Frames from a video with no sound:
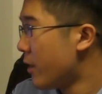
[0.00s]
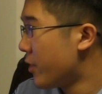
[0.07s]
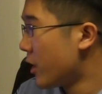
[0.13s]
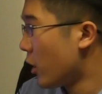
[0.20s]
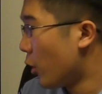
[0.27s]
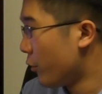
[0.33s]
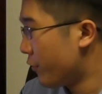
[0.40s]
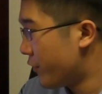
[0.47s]
They
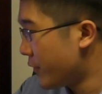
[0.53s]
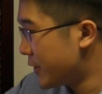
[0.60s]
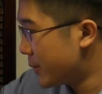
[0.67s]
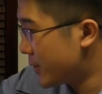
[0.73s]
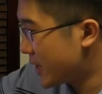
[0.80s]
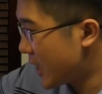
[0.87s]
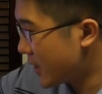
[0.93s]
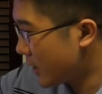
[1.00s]
own
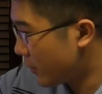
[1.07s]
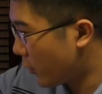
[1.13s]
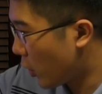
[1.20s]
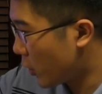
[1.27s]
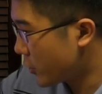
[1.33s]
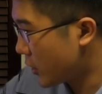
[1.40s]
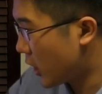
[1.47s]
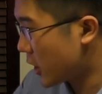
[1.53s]
50% of
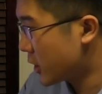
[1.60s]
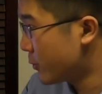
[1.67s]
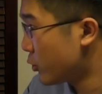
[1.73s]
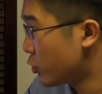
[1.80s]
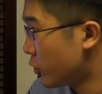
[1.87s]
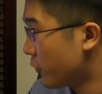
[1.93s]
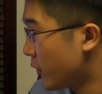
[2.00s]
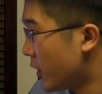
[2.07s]
all stocks and
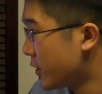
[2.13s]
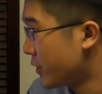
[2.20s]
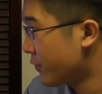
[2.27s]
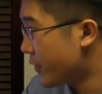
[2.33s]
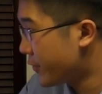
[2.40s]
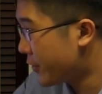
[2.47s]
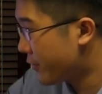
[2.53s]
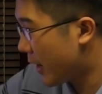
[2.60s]
mutual funds and
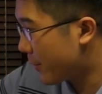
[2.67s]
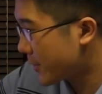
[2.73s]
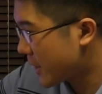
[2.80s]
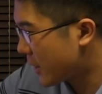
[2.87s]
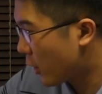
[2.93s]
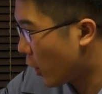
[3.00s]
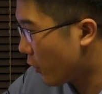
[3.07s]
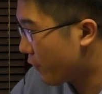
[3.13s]

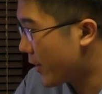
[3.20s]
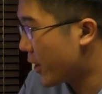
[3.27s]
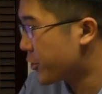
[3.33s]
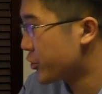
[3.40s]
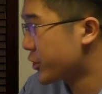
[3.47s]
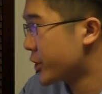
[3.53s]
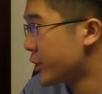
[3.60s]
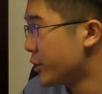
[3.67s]
55% of all
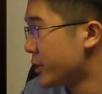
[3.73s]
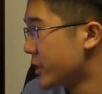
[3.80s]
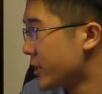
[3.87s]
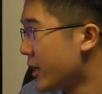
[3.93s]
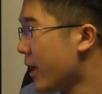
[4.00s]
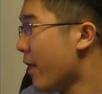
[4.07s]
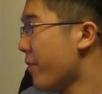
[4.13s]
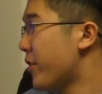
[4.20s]
financial
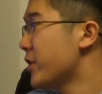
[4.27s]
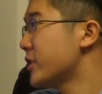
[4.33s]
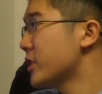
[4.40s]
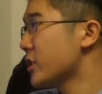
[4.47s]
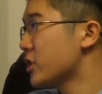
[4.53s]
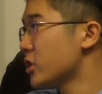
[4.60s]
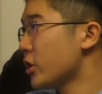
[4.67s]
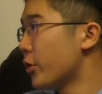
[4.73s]
securities. This
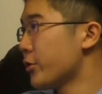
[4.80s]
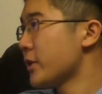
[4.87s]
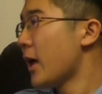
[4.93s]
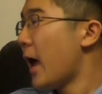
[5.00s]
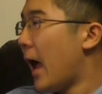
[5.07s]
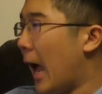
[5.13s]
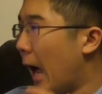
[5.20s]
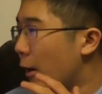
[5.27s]
just shows
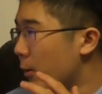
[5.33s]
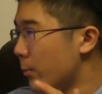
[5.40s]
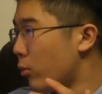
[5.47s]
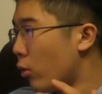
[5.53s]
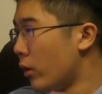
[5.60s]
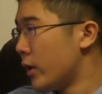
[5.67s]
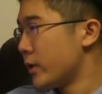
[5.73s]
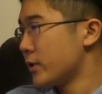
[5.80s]
how
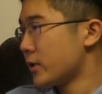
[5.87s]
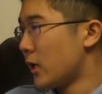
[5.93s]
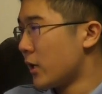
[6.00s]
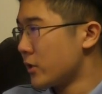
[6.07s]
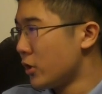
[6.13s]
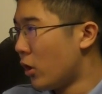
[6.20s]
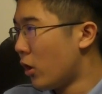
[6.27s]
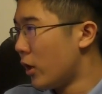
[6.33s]
important
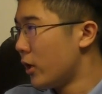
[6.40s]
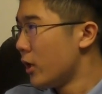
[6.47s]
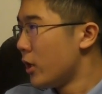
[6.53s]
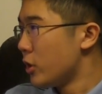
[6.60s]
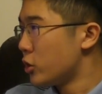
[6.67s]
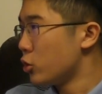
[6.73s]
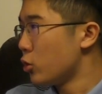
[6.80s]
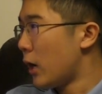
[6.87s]
stocks are
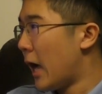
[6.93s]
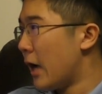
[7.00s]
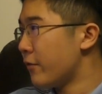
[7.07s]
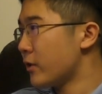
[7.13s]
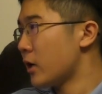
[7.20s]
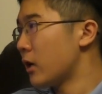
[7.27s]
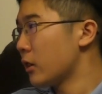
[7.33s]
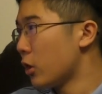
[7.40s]
to
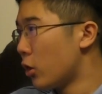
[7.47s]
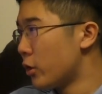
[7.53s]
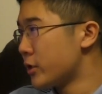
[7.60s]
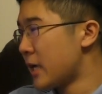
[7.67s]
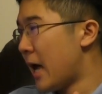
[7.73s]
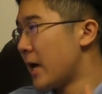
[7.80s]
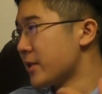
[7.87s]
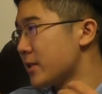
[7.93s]
having a
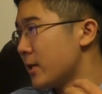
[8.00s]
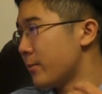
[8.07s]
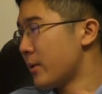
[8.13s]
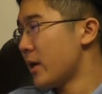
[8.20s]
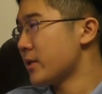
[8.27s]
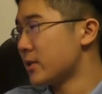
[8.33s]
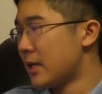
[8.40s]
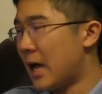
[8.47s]
large asset
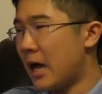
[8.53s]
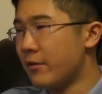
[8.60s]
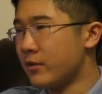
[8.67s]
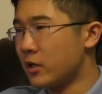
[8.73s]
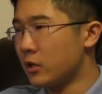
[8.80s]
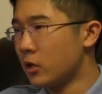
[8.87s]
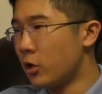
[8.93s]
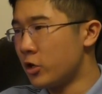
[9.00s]
base and
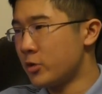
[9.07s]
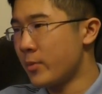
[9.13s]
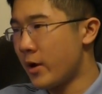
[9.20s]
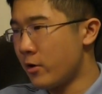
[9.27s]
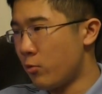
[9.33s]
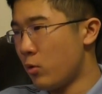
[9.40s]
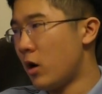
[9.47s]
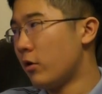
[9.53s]
having a large
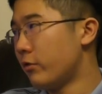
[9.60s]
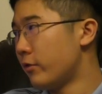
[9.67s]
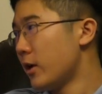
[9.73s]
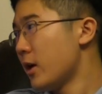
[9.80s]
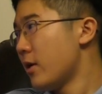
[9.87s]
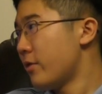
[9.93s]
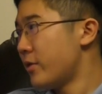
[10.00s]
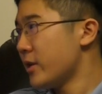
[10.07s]
amount of wealth.
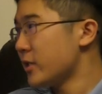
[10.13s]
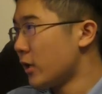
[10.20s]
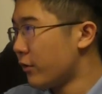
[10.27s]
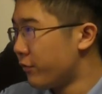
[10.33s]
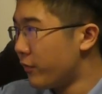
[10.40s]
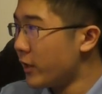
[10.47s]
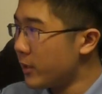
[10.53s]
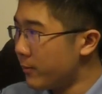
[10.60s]
These are
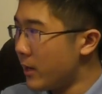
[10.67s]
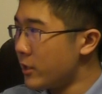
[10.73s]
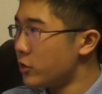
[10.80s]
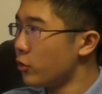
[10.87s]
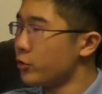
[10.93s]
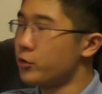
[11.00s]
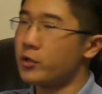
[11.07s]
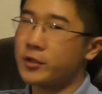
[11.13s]

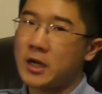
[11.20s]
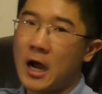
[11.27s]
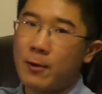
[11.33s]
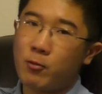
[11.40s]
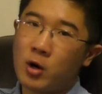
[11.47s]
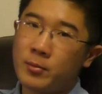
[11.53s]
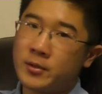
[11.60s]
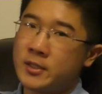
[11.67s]
fundamental to the
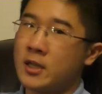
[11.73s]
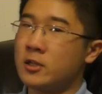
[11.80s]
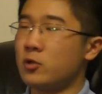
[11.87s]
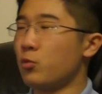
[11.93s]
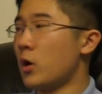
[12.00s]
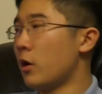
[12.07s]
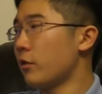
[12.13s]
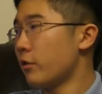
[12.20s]
top
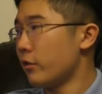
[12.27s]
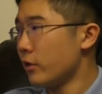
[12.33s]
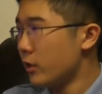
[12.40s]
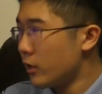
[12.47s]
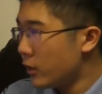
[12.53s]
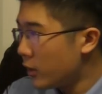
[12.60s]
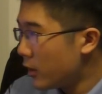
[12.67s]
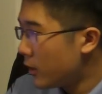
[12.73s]
1%'s
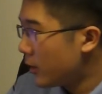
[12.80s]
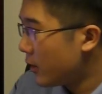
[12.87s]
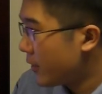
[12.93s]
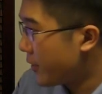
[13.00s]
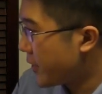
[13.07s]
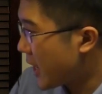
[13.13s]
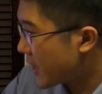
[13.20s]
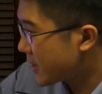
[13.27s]
wealth.
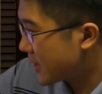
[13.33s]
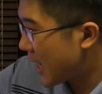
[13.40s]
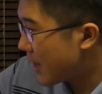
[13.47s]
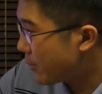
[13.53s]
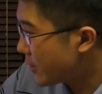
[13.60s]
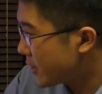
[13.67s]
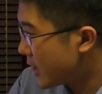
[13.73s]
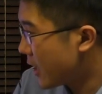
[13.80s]
The next
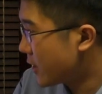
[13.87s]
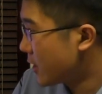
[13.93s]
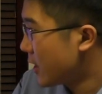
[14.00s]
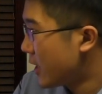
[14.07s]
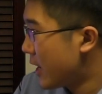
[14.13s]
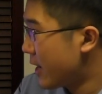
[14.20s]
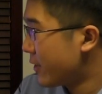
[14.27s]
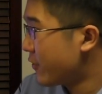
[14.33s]
9%,
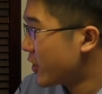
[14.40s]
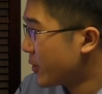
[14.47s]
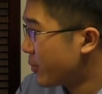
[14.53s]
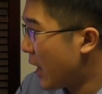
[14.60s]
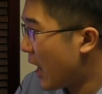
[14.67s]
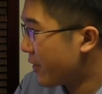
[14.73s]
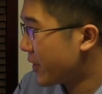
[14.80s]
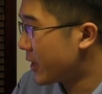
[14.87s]
and if you
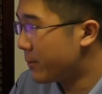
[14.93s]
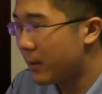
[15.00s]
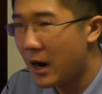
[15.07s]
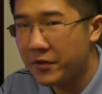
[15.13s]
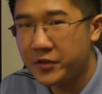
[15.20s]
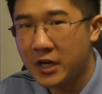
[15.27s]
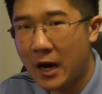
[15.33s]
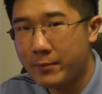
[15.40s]

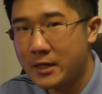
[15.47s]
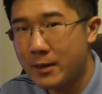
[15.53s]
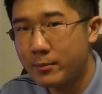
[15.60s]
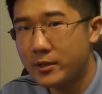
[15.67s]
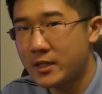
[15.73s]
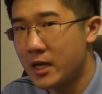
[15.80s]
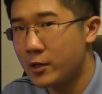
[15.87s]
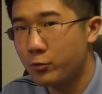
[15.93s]
combine the top
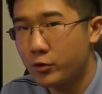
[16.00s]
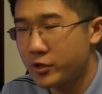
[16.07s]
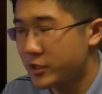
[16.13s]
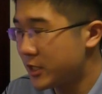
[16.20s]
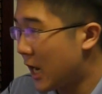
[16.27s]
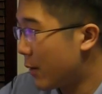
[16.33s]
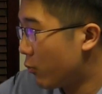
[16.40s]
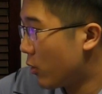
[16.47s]
10%, which
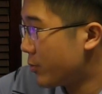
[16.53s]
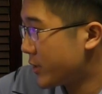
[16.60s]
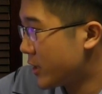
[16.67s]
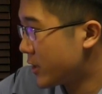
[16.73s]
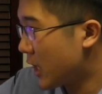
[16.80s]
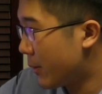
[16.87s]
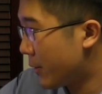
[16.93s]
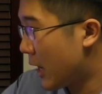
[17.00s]
is top
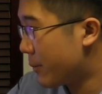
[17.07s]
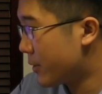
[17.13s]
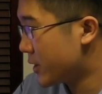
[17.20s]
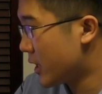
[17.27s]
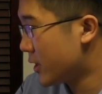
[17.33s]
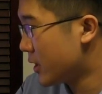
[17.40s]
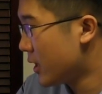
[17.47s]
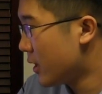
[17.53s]
1%, top
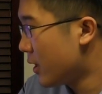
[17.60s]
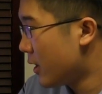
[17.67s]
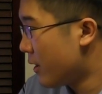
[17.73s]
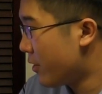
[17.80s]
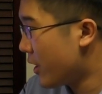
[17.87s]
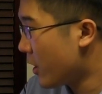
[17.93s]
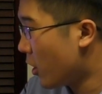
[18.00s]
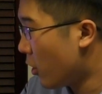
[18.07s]
9%,
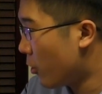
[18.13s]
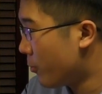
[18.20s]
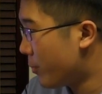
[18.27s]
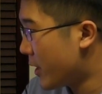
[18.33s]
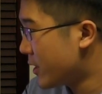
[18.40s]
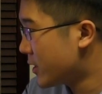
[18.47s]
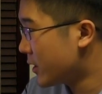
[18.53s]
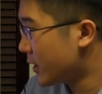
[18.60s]
they own
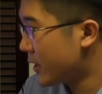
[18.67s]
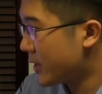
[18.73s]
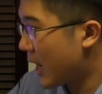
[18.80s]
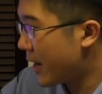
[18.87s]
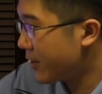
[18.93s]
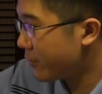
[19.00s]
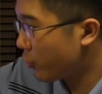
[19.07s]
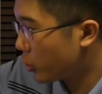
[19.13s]
basically
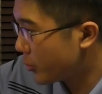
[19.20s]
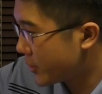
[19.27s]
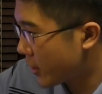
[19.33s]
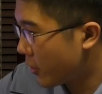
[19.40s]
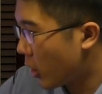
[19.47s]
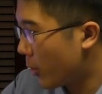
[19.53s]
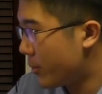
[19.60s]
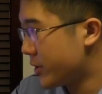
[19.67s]
94%
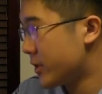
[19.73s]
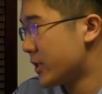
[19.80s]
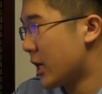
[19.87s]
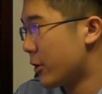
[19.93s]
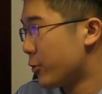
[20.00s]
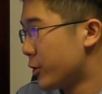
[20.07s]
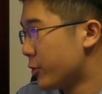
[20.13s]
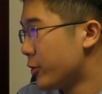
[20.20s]
of all business
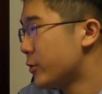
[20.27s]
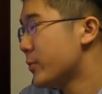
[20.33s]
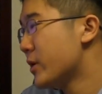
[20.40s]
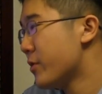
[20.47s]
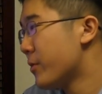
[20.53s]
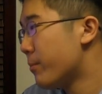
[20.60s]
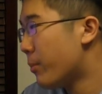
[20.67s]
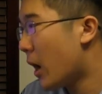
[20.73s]
equity, which
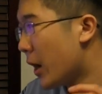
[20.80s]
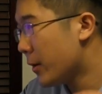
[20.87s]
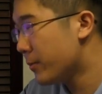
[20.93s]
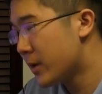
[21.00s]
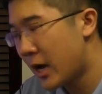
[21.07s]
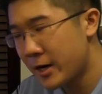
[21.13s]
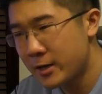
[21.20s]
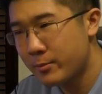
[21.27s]
means the
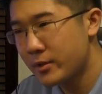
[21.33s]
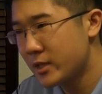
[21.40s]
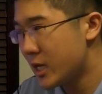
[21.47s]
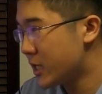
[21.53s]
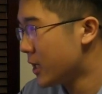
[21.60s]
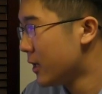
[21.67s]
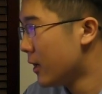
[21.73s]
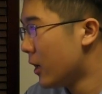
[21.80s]
bottom
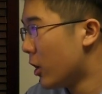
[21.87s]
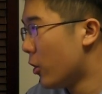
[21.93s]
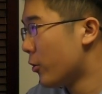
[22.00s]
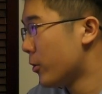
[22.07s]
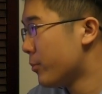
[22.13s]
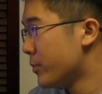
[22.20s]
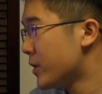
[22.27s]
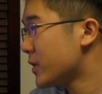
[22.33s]
90%
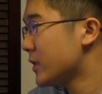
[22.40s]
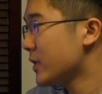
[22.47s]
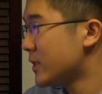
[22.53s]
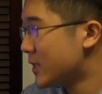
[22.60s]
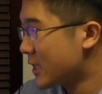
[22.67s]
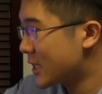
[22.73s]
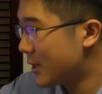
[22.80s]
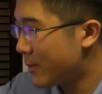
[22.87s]
own a measly
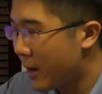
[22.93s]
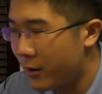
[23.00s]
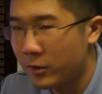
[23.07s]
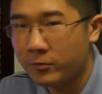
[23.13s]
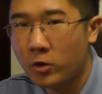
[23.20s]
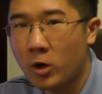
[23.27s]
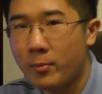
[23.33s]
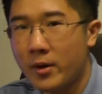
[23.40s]
6 amount
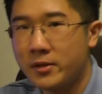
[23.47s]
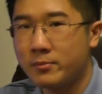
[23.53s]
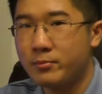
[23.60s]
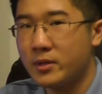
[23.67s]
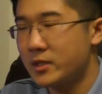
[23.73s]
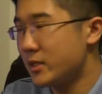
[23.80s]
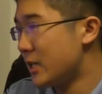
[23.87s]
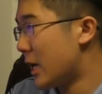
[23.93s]
of all
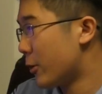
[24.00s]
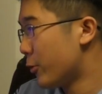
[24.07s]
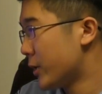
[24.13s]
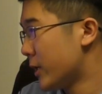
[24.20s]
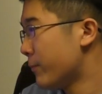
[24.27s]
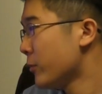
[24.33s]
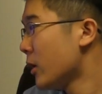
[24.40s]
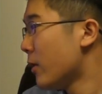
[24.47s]
business
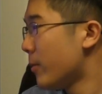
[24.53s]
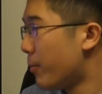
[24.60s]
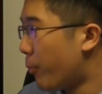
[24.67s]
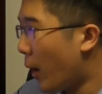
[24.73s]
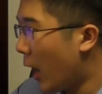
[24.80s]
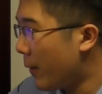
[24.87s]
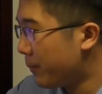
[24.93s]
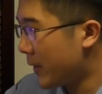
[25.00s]
equity. The
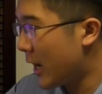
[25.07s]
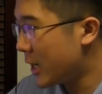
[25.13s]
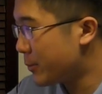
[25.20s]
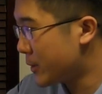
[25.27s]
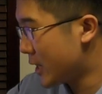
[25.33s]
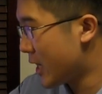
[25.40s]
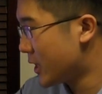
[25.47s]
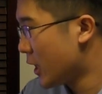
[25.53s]
bottom
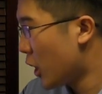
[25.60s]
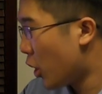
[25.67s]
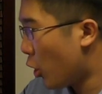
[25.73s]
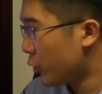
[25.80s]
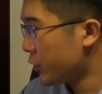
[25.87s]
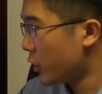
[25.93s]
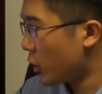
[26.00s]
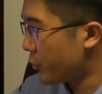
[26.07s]
90%
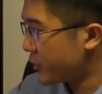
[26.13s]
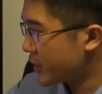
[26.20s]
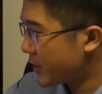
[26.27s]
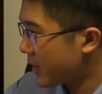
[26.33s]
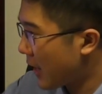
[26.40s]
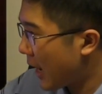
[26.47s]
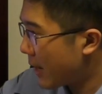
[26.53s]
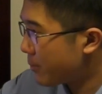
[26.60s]
only owns
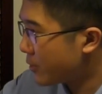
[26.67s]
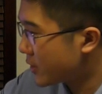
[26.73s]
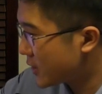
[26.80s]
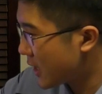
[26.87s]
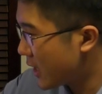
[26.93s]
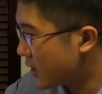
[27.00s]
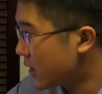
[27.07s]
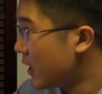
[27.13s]

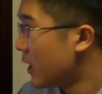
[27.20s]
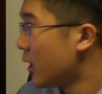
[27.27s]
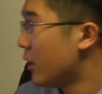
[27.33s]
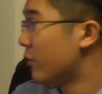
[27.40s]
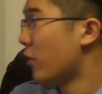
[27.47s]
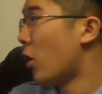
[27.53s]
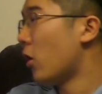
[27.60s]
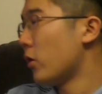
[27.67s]
9%
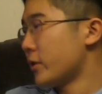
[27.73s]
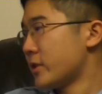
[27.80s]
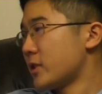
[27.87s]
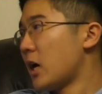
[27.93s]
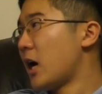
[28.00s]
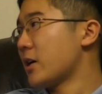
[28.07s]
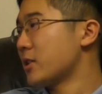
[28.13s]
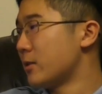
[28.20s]
of all
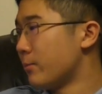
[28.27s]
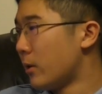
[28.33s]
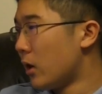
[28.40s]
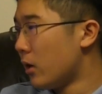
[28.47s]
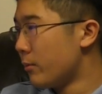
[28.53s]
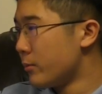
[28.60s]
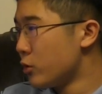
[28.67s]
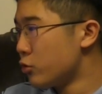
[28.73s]
stocks and
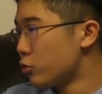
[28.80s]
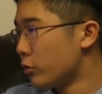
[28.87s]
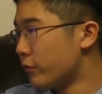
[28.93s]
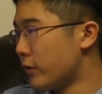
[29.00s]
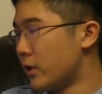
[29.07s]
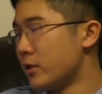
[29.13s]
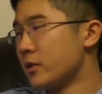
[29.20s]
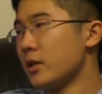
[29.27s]
mutual
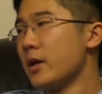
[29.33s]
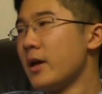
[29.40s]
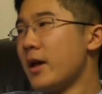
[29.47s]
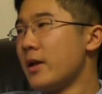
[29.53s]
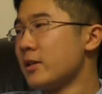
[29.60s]
funds.